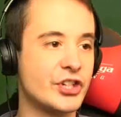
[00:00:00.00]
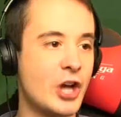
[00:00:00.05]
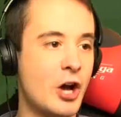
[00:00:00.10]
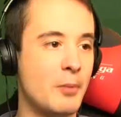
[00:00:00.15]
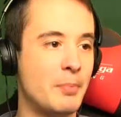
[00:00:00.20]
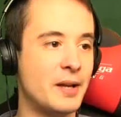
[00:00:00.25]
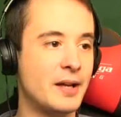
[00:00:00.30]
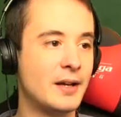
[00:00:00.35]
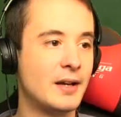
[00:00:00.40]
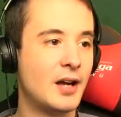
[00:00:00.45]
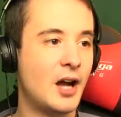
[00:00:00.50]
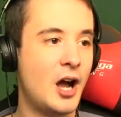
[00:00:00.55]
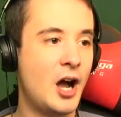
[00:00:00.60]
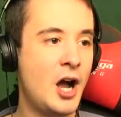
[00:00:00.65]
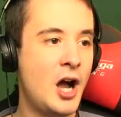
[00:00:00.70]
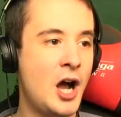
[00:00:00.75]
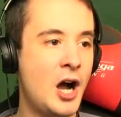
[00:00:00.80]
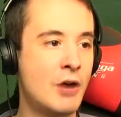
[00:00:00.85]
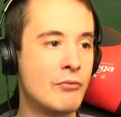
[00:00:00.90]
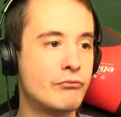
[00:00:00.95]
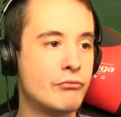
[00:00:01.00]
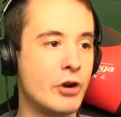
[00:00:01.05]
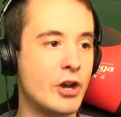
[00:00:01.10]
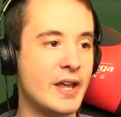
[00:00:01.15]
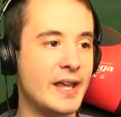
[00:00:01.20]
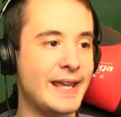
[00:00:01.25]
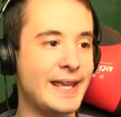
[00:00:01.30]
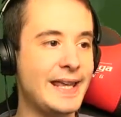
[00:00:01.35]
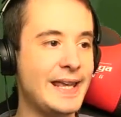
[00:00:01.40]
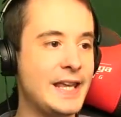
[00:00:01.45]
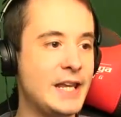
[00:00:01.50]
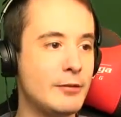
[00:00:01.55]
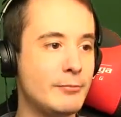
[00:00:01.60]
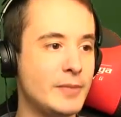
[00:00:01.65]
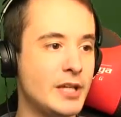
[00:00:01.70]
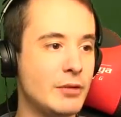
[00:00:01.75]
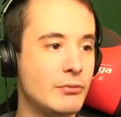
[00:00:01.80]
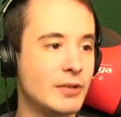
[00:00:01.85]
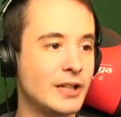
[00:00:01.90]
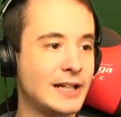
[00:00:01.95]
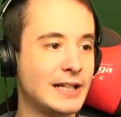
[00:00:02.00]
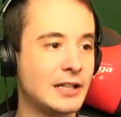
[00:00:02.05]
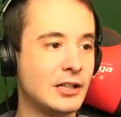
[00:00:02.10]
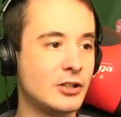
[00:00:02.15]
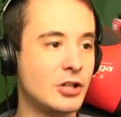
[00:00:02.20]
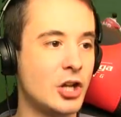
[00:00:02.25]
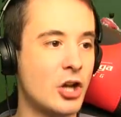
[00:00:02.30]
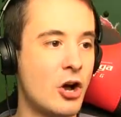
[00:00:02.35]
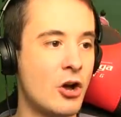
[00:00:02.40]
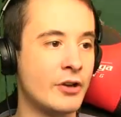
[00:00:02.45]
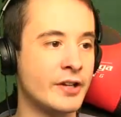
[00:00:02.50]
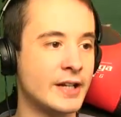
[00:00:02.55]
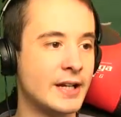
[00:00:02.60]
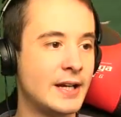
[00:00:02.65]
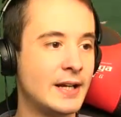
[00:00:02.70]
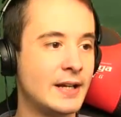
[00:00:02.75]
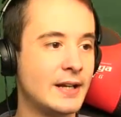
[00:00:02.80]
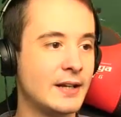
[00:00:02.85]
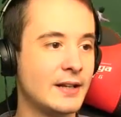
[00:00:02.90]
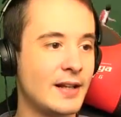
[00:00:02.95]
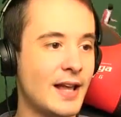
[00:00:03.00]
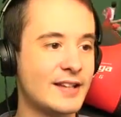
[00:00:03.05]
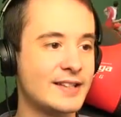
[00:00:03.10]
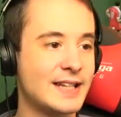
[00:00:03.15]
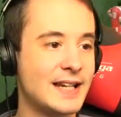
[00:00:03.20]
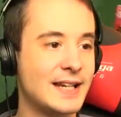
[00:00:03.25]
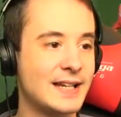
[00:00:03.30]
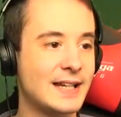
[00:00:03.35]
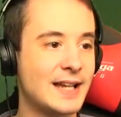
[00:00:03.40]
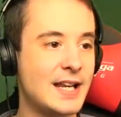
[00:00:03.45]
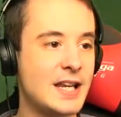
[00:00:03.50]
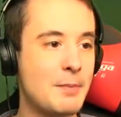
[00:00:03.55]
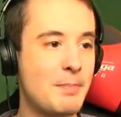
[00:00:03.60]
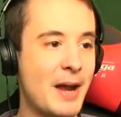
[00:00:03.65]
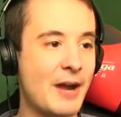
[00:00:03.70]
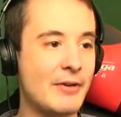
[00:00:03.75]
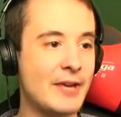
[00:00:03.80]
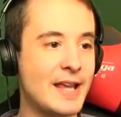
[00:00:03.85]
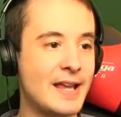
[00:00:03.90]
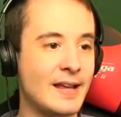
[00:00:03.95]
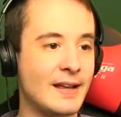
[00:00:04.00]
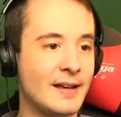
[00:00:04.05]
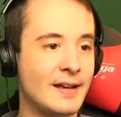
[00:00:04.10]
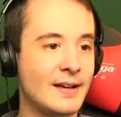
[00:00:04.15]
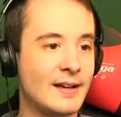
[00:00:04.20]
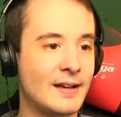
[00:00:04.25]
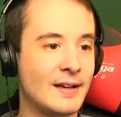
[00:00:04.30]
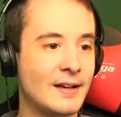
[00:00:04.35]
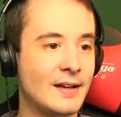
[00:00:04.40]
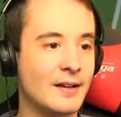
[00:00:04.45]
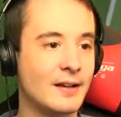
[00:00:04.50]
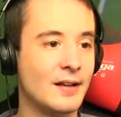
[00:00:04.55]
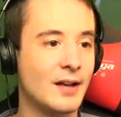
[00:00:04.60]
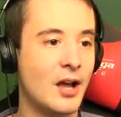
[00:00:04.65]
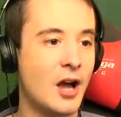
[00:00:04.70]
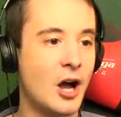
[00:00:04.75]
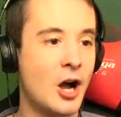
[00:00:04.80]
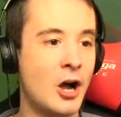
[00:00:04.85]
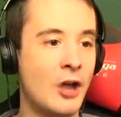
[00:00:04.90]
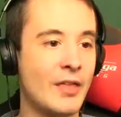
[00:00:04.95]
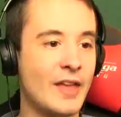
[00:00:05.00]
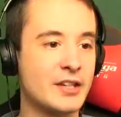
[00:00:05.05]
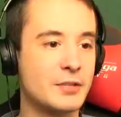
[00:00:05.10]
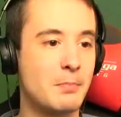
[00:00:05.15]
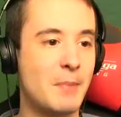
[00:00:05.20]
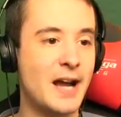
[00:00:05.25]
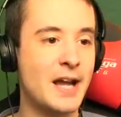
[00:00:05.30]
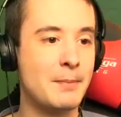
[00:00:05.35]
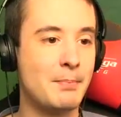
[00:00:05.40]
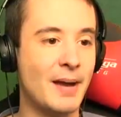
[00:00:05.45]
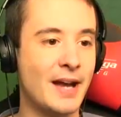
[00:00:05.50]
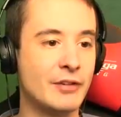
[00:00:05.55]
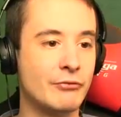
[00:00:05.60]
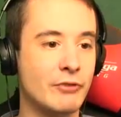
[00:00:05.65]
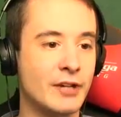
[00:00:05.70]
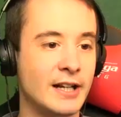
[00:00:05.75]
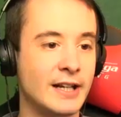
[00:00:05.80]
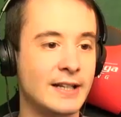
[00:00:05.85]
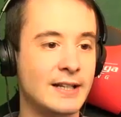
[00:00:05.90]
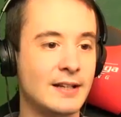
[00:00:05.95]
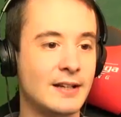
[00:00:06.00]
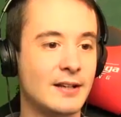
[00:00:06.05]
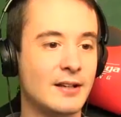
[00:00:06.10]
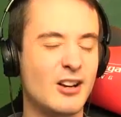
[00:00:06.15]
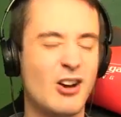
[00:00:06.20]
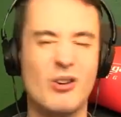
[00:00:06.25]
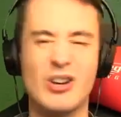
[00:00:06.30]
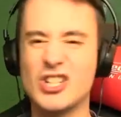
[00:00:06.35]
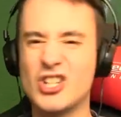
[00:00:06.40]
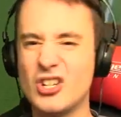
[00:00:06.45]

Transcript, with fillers: stop. Oh, Raheem, you little god. That's it. Can you bury it? Oh, that's my bad, really. Oh, I